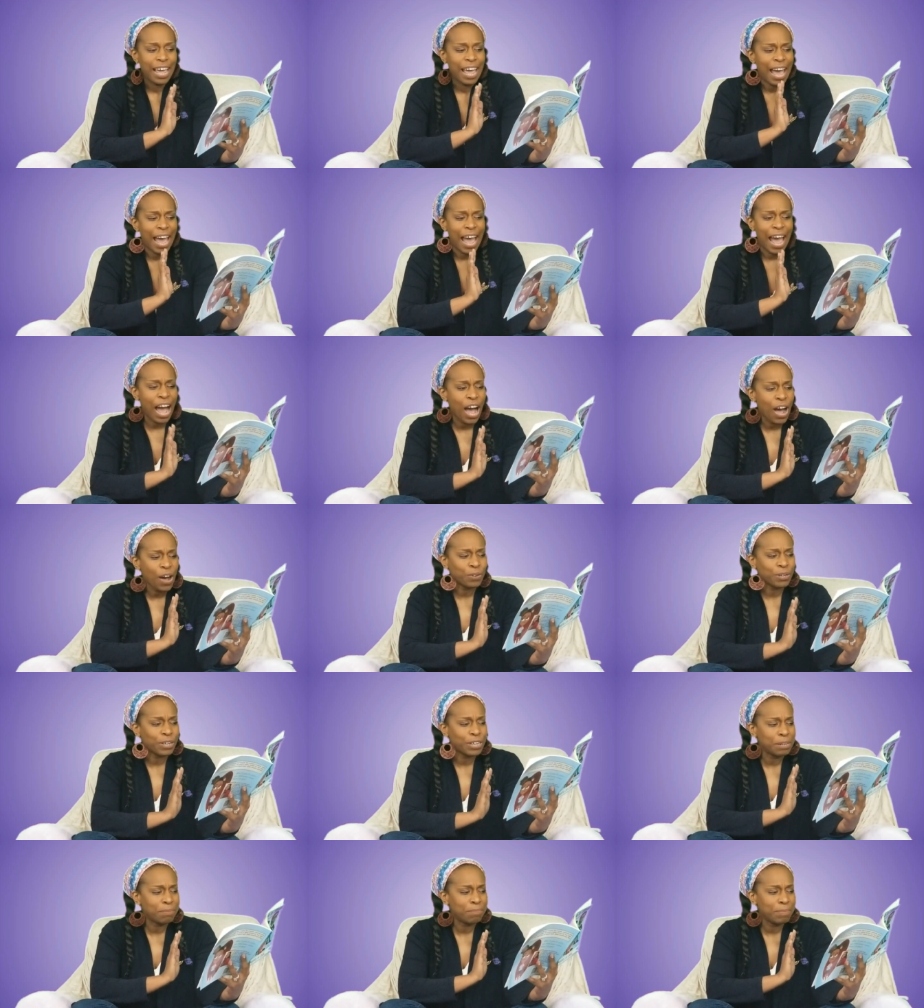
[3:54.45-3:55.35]
How
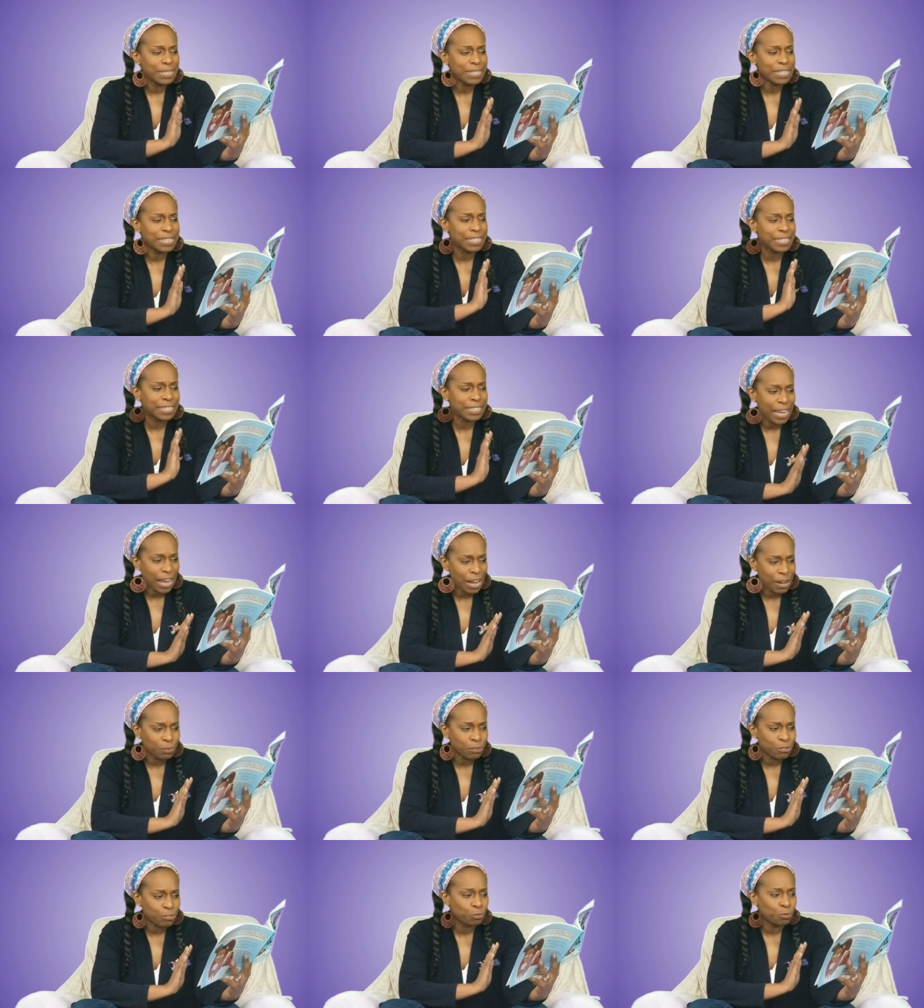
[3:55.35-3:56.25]
could Mrs.
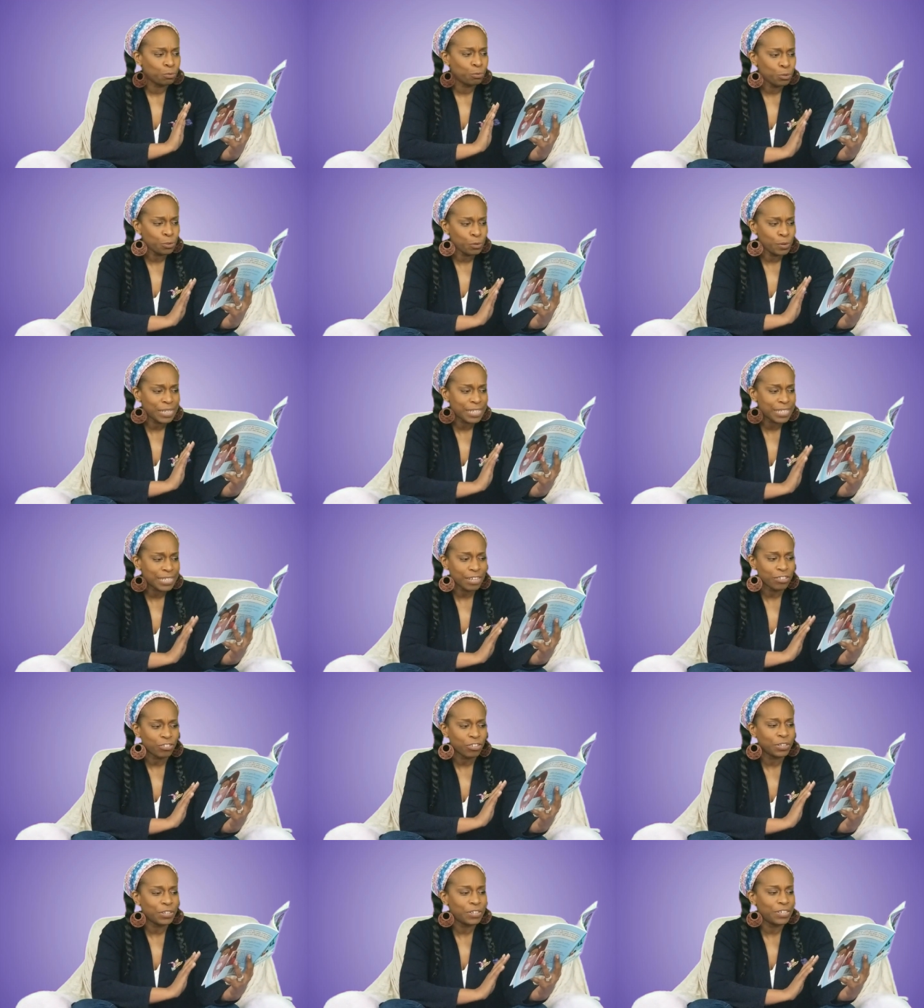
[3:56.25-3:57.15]
Gauss ruin such
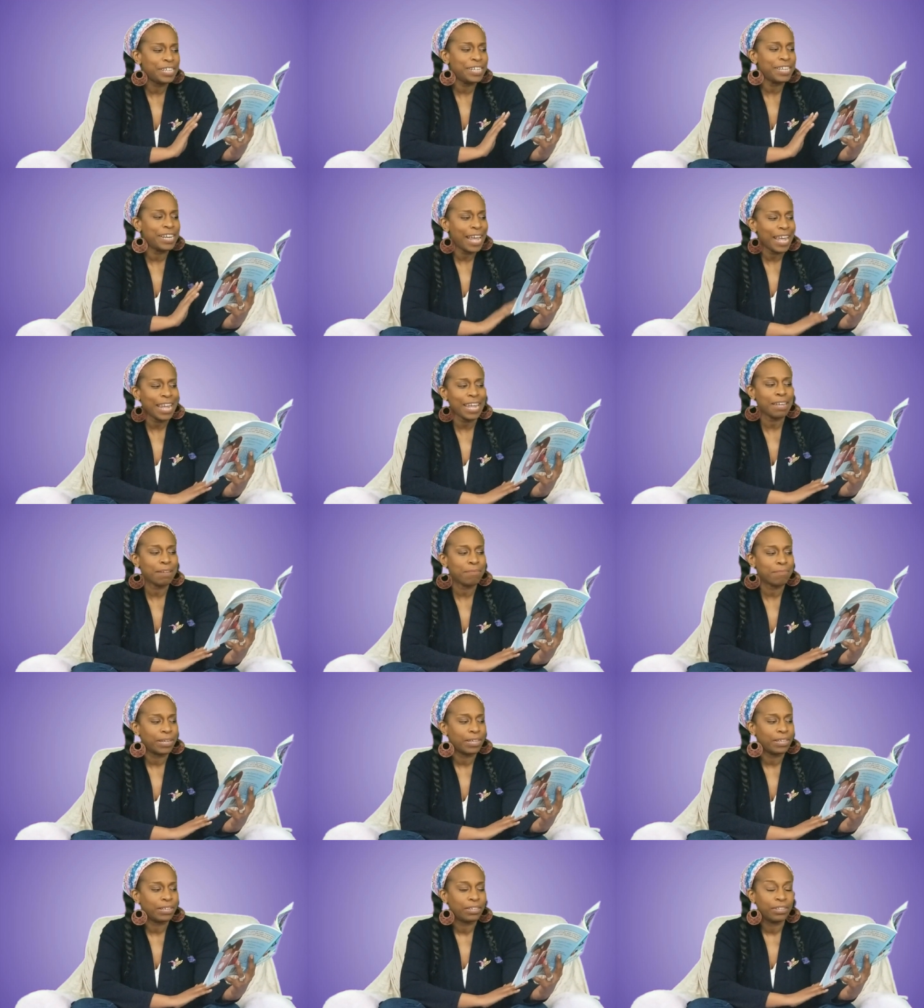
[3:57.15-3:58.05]
a good name?